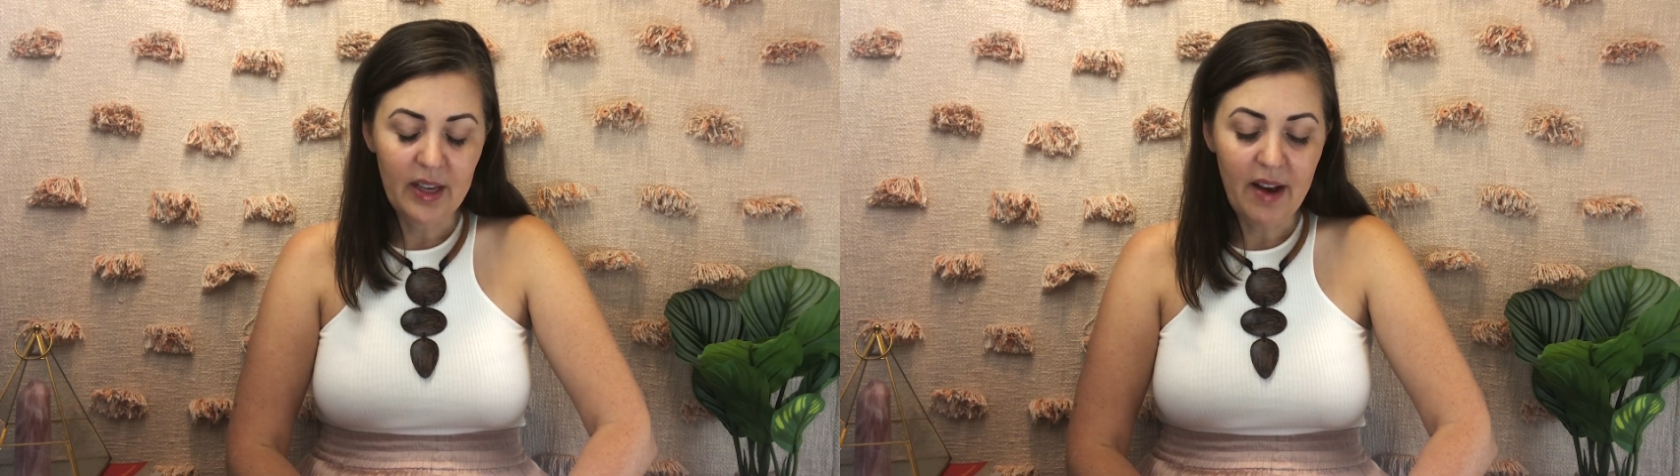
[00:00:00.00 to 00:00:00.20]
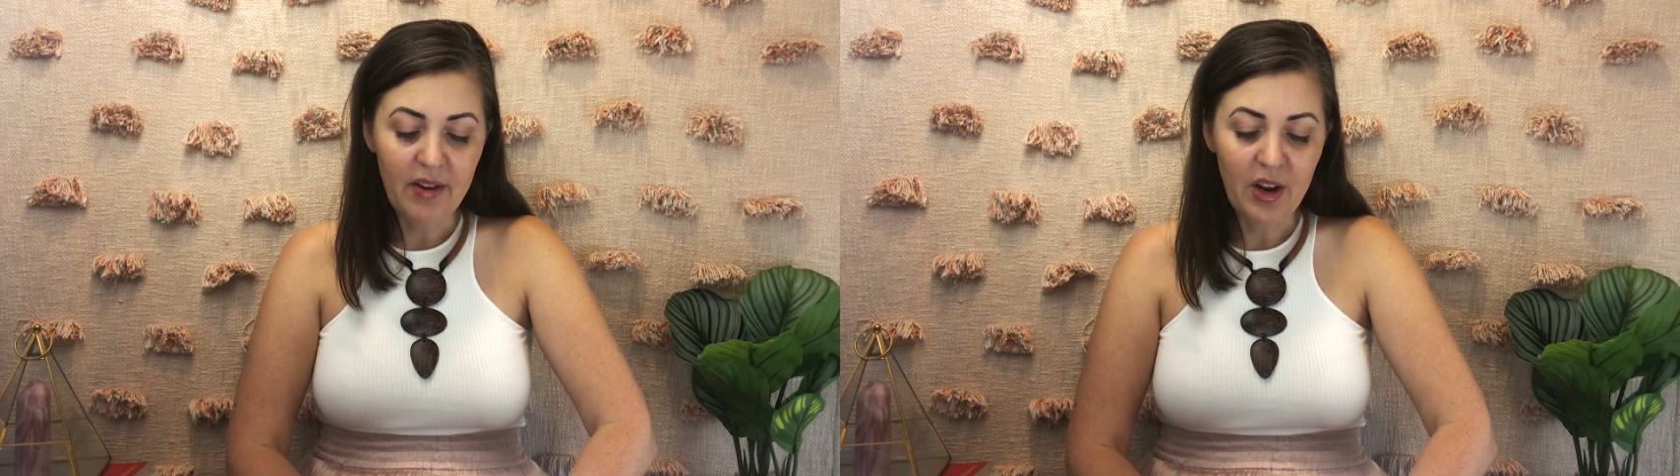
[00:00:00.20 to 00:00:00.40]

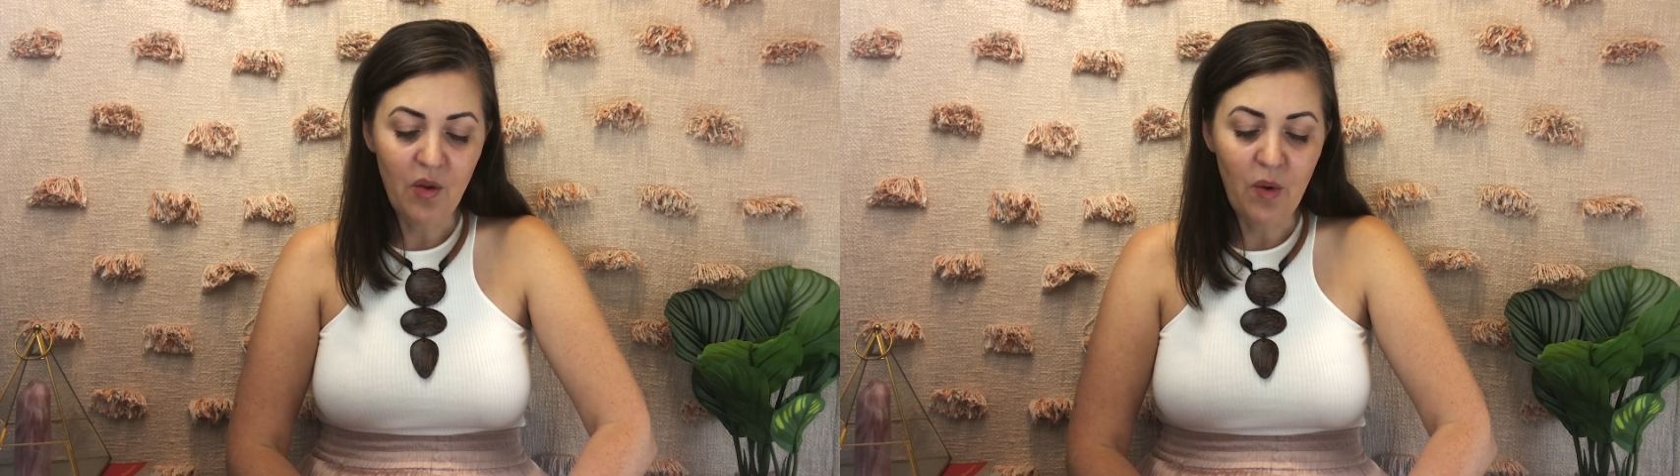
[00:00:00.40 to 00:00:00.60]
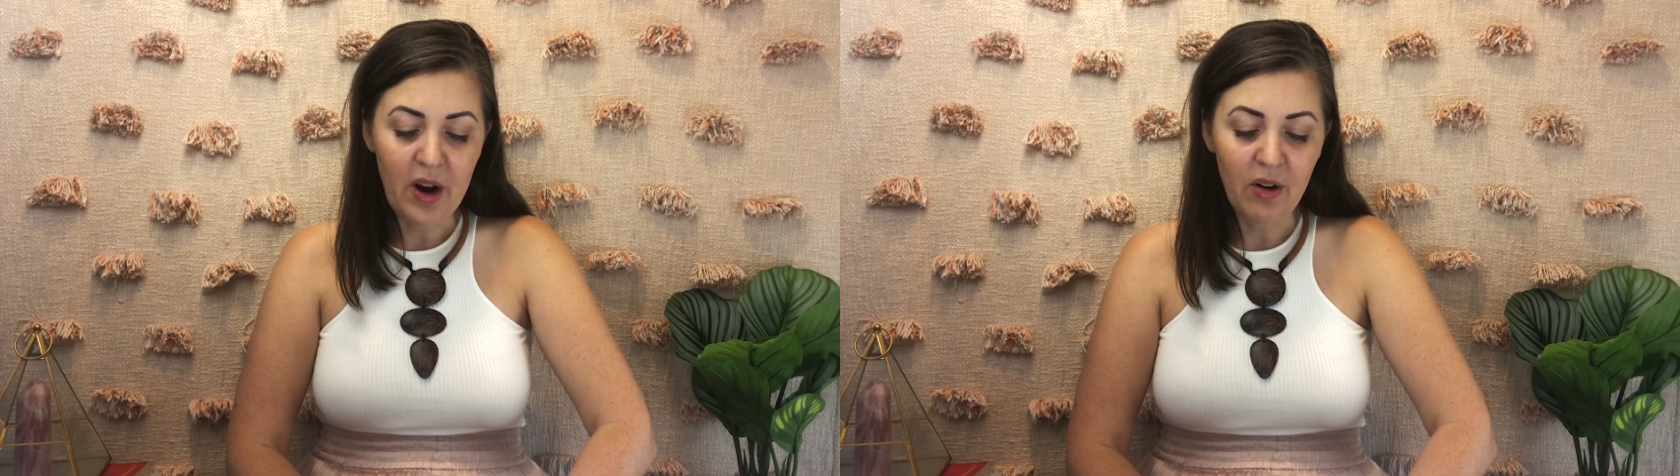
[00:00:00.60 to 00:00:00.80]
It's having an
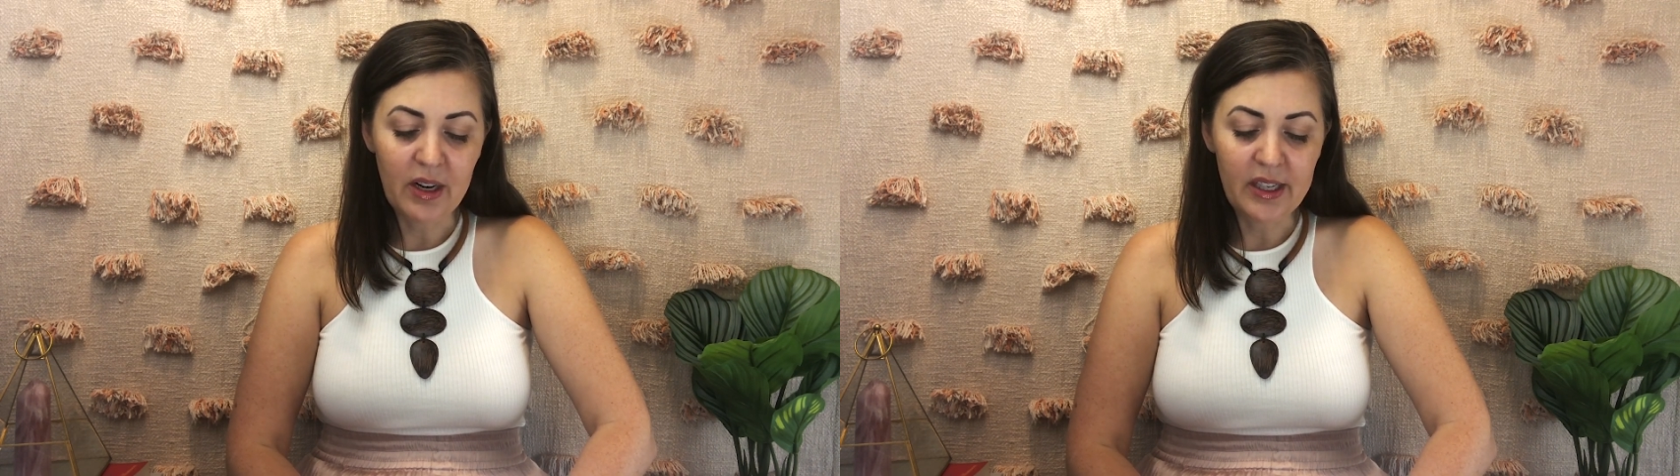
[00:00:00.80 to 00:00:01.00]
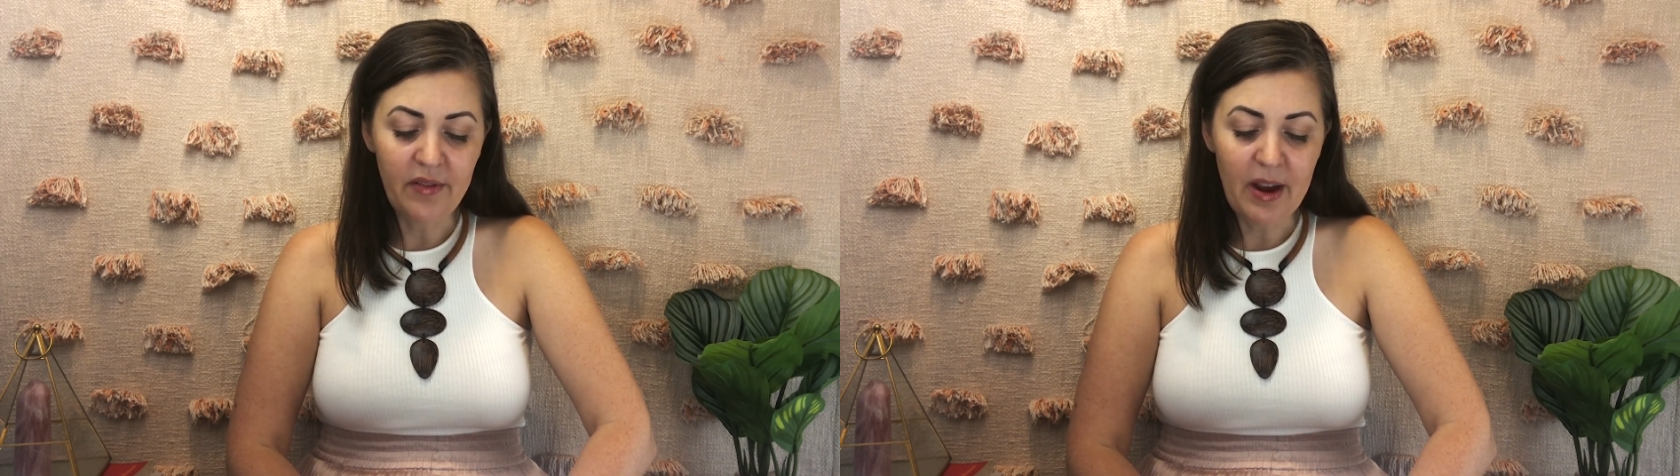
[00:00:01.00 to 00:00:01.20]

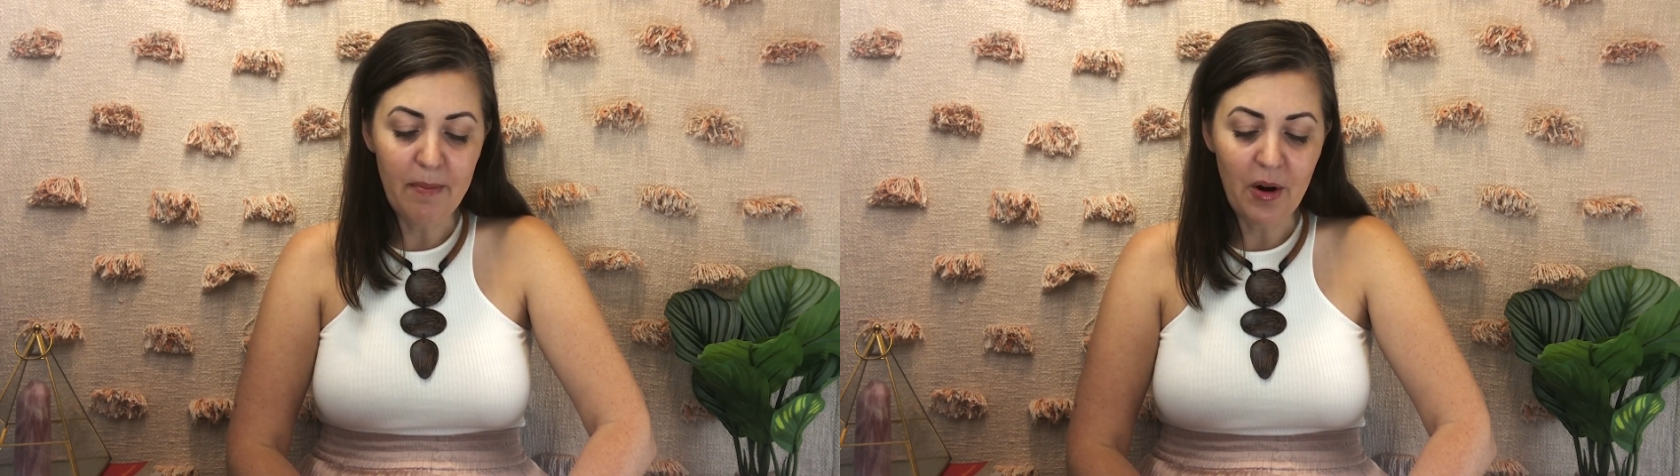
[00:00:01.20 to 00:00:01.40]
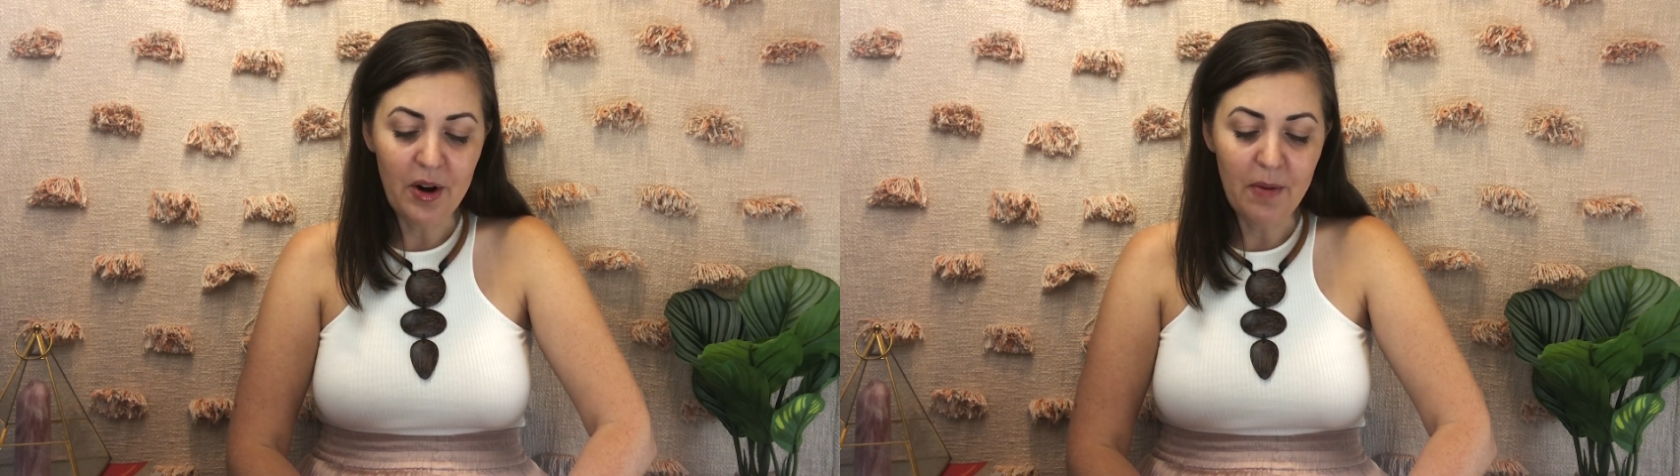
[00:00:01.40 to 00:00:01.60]
awareness of
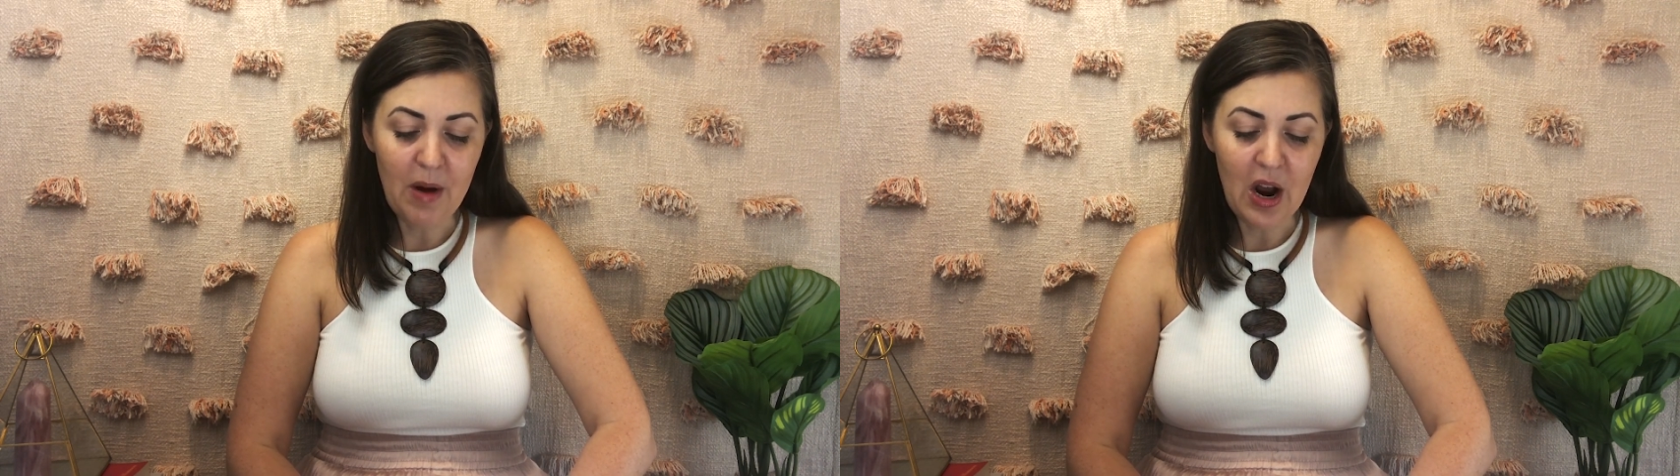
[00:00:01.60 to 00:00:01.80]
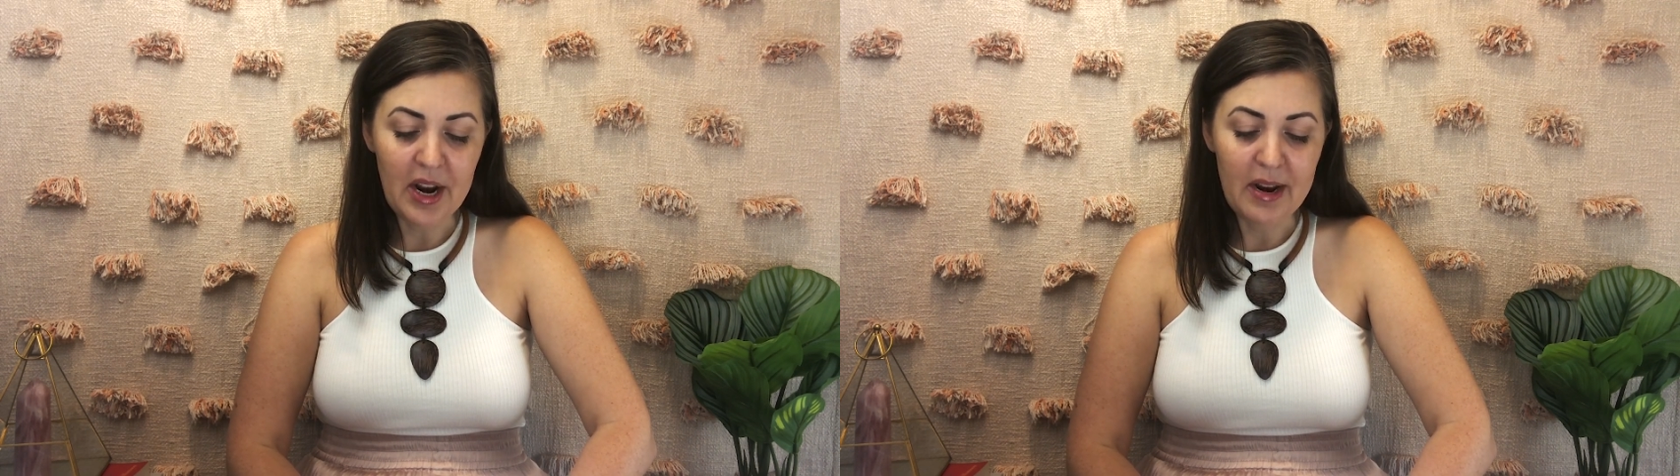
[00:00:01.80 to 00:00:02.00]
that part of your
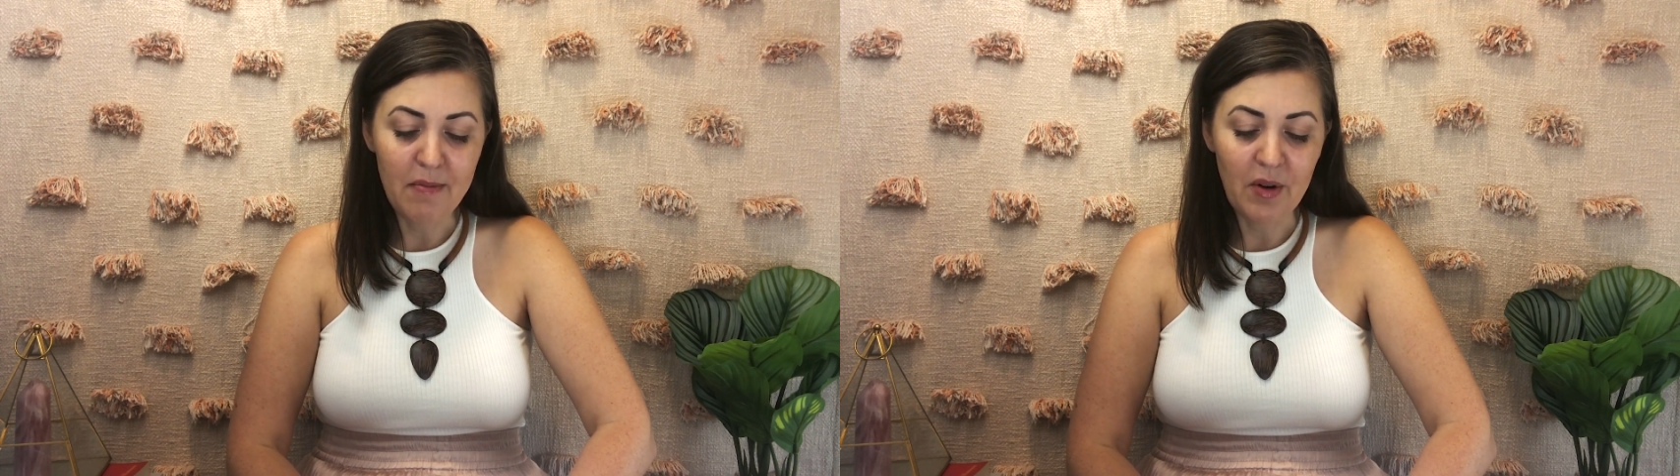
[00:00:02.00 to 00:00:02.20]
body,